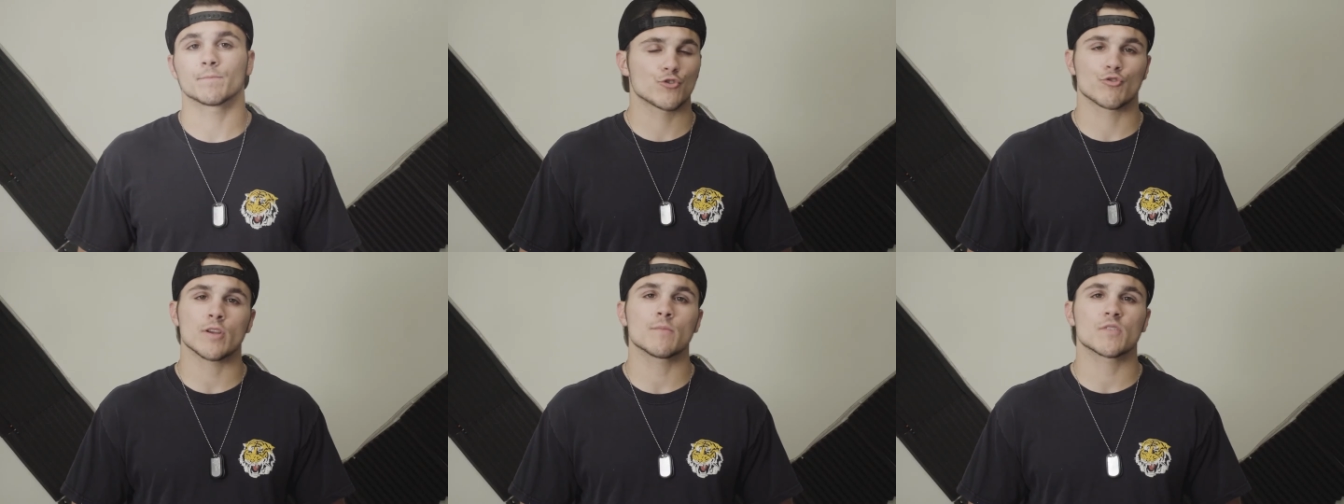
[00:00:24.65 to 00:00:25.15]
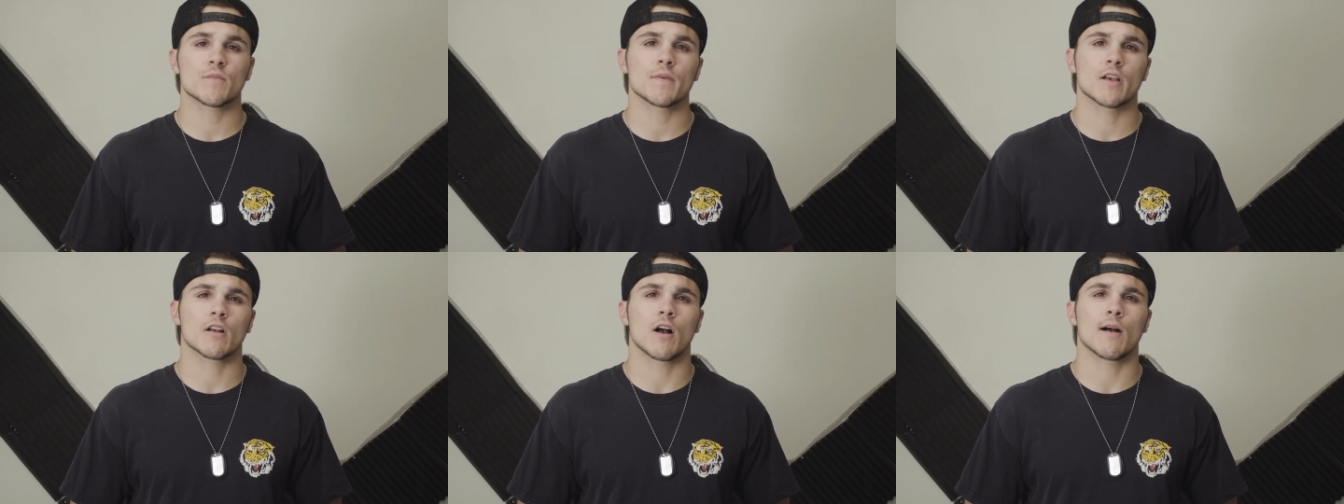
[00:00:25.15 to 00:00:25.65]
dreams can
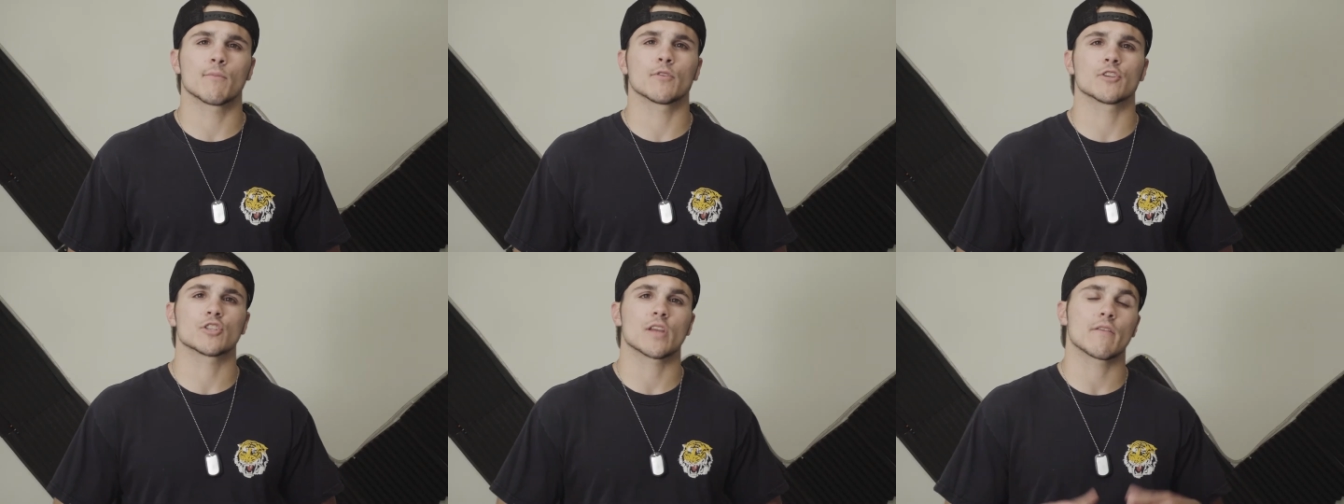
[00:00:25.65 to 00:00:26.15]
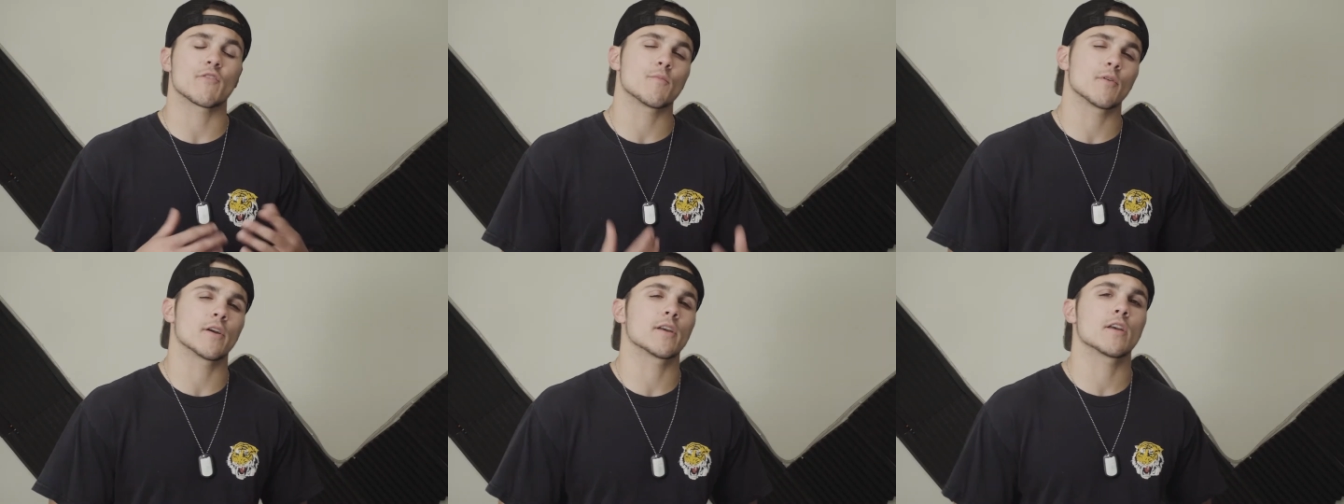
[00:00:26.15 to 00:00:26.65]
be accomplished if you
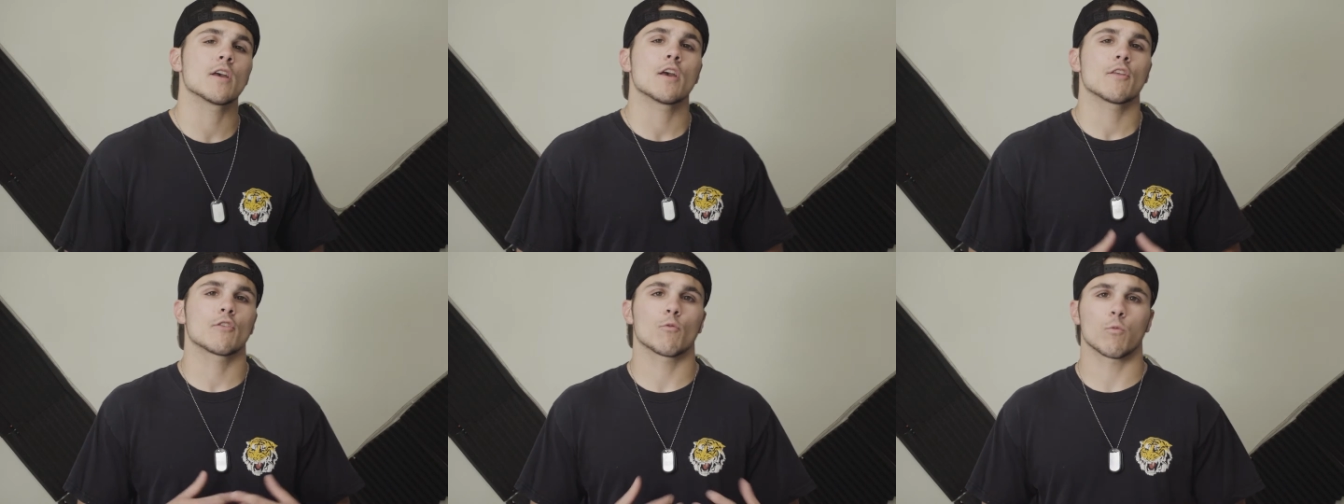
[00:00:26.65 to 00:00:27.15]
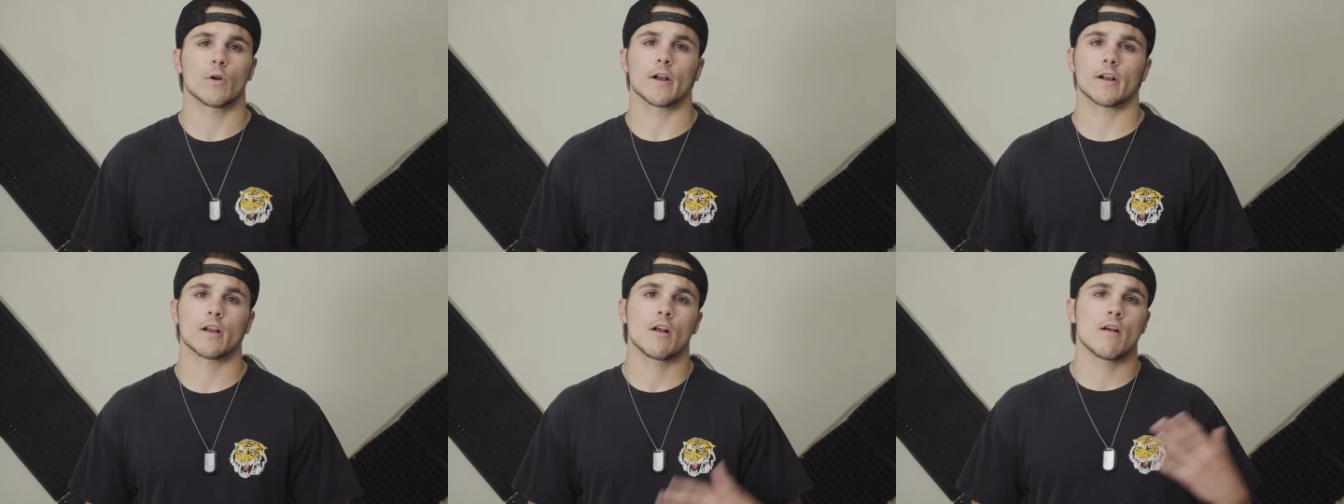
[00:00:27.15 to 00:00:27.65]
put the
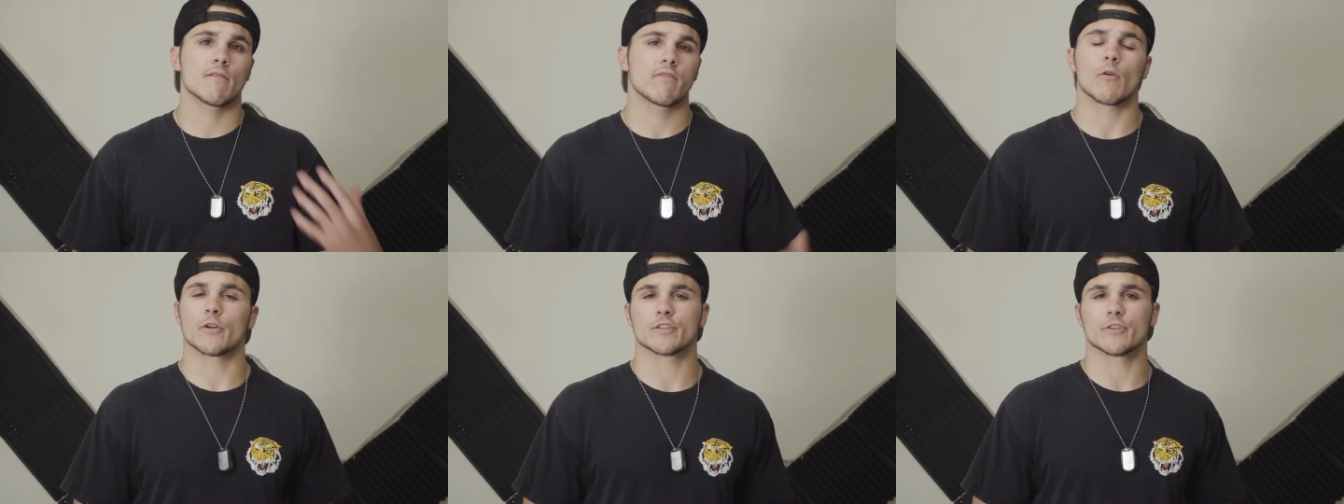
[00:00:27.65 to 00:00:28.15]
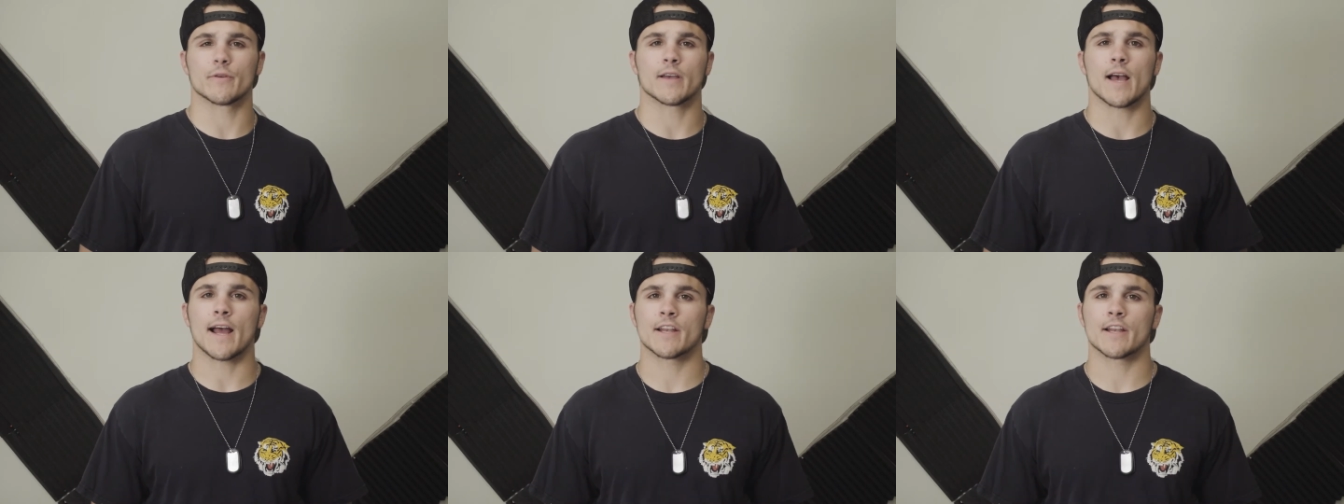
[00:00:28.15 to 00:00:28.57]
work forward to it.